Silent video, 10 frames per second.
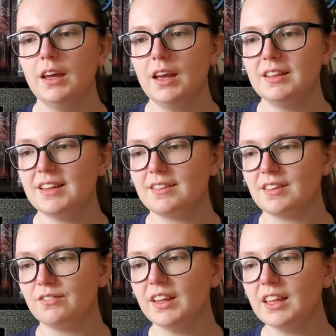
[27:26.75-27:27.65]
It takes
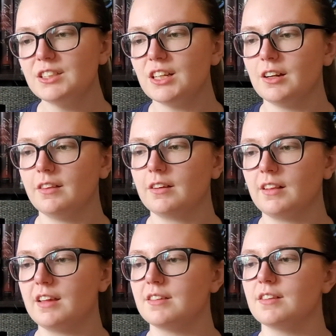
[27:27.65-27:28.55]
a village and other
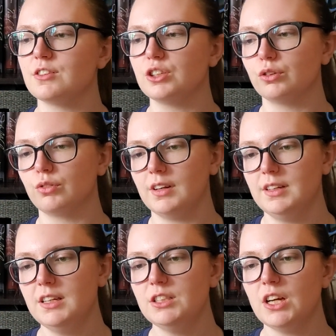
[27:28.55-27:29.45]
lessons children
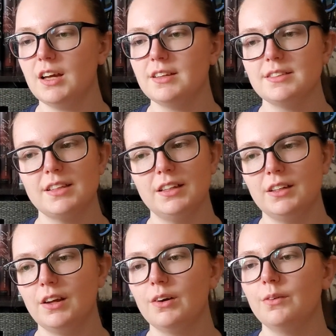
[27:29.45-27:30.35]
teach us.
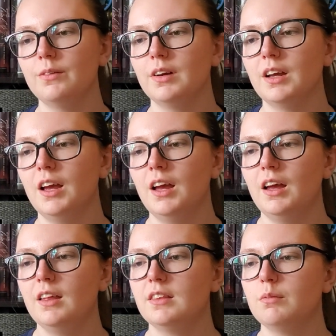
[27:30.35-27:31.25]
No.
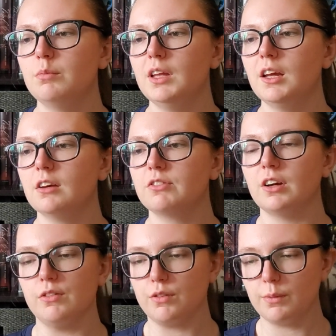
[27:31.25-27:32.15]
The meaning of
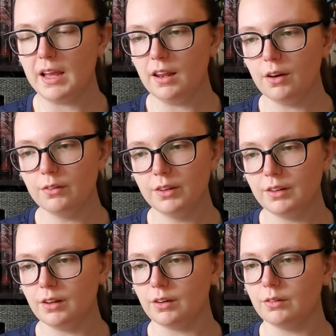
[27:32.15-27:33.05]
consuelo.
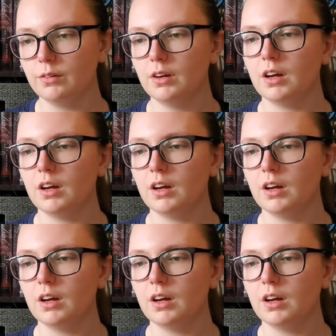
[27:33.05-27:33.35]
No.